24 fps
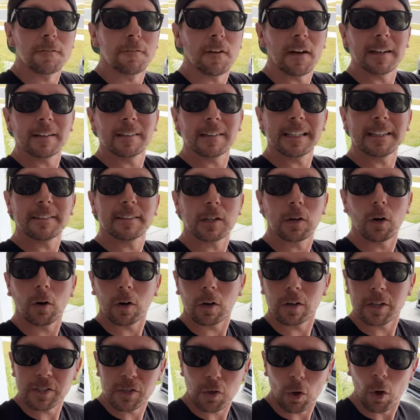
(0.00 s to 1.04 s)
Finally, the
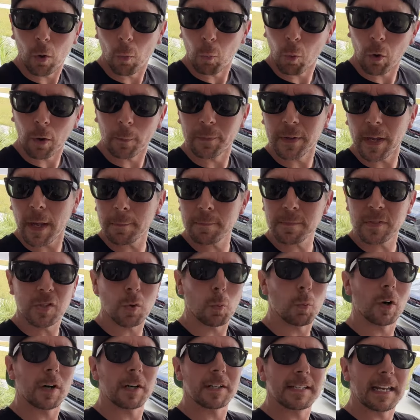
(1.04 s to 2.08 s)
car is all warmed up,
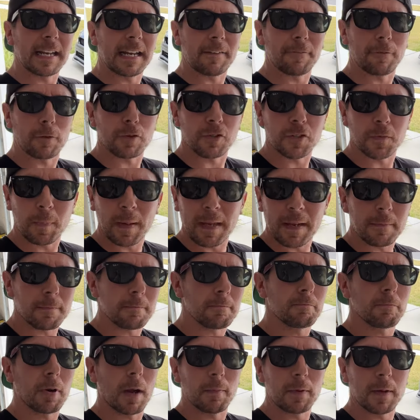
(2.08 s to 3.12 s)
so we're going to take it for a
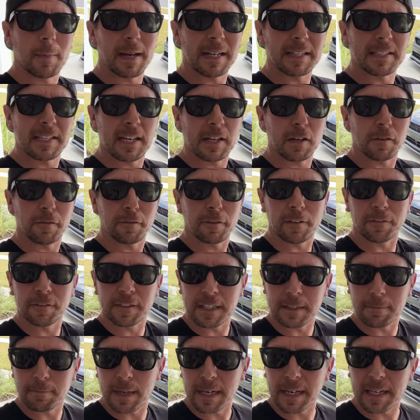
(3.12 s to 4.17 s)
spin, probably about ten or
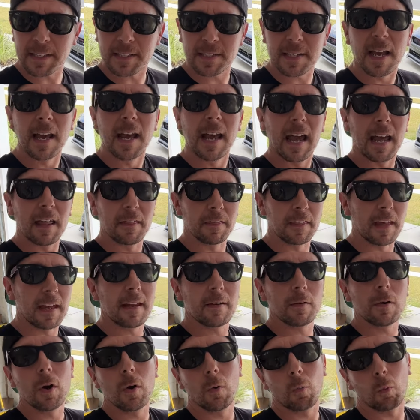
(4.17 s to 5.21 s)
fifteen minutes, and
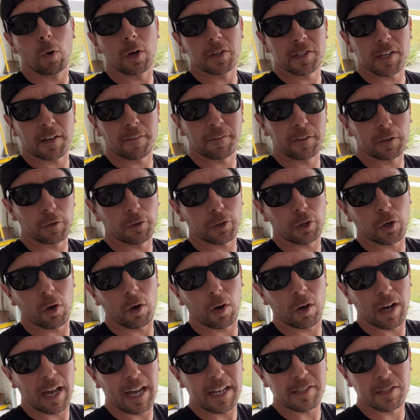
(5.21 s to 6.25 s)
then once I feel the
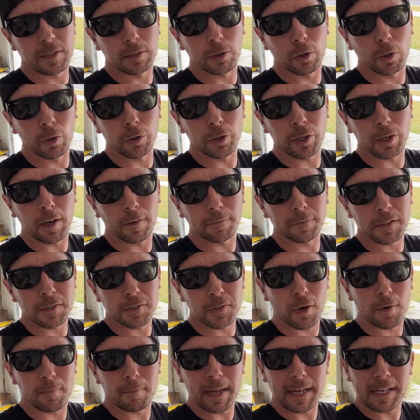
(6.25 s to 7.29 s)
car has learned enough to
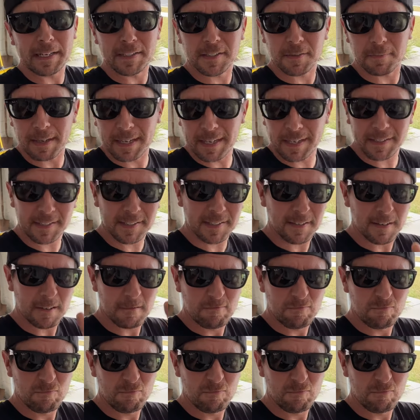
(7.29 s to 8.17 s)
start making some hits,